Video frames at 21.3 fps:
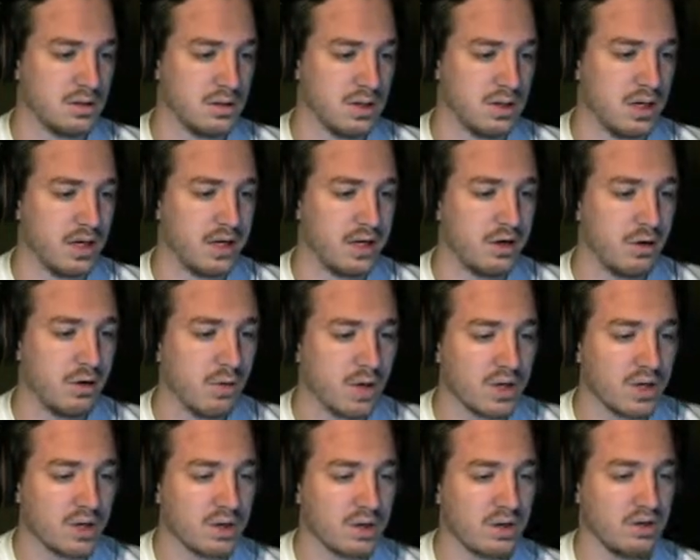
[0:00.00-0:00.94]
I know I
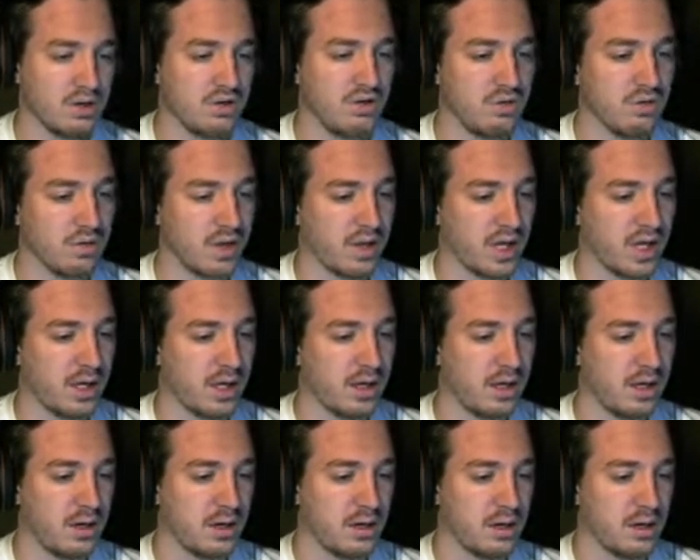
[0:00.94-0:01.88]
couldn't do that.
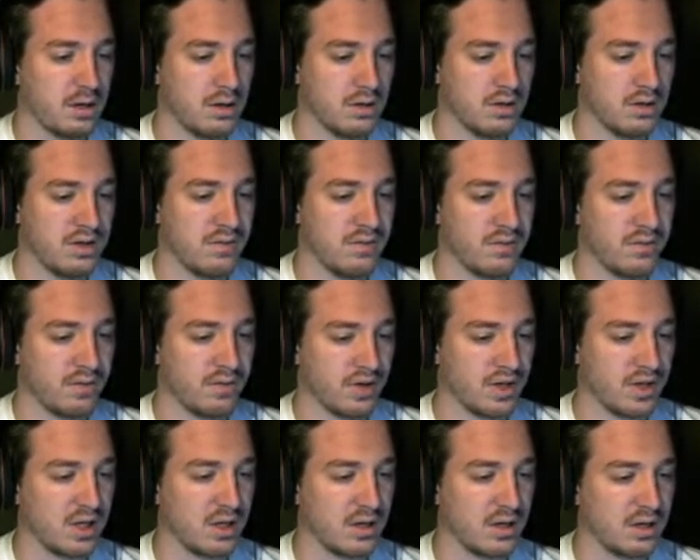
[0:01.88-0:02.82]
I'll never
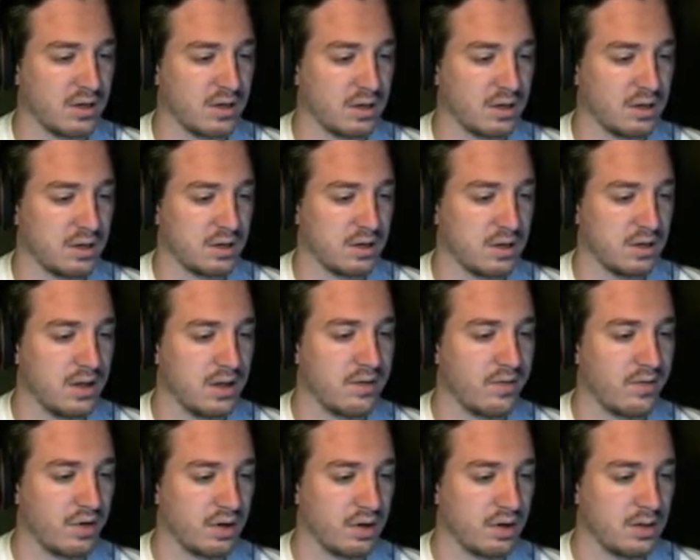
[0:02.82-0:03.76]
forget.
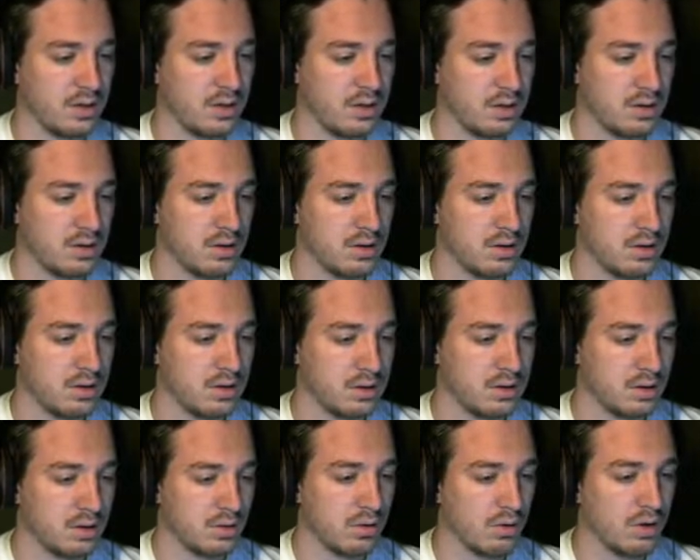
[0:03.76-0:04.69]
Never.
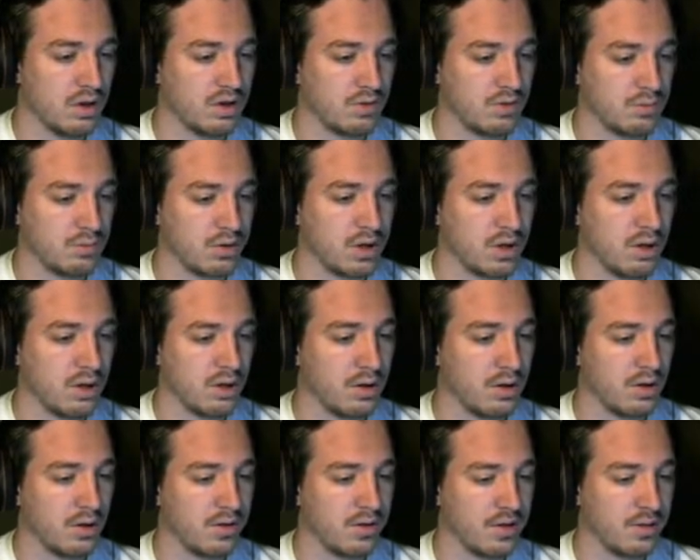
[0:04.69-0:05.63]
According to
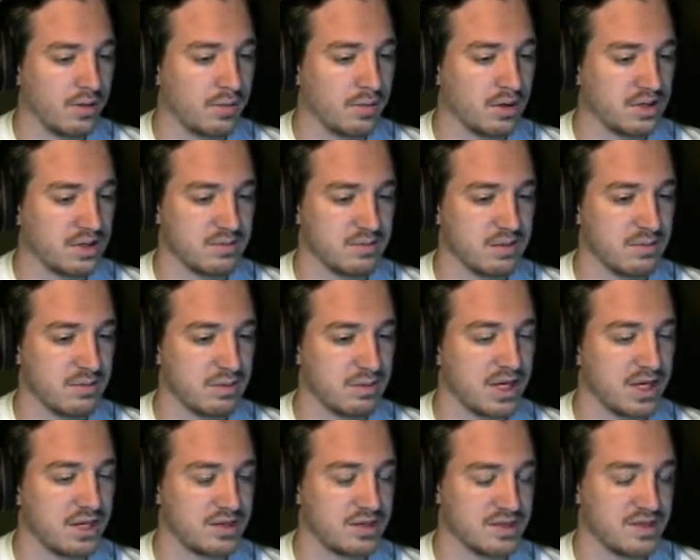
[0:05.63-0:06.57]
Paul, that makes me a
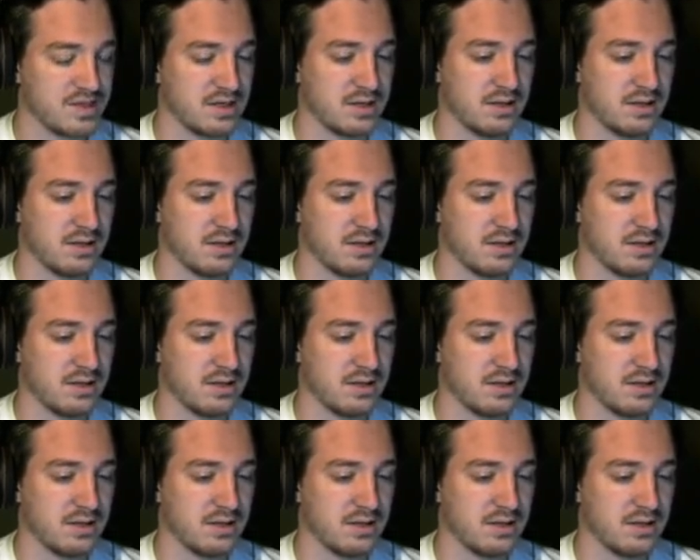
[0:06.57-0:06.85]
pansy.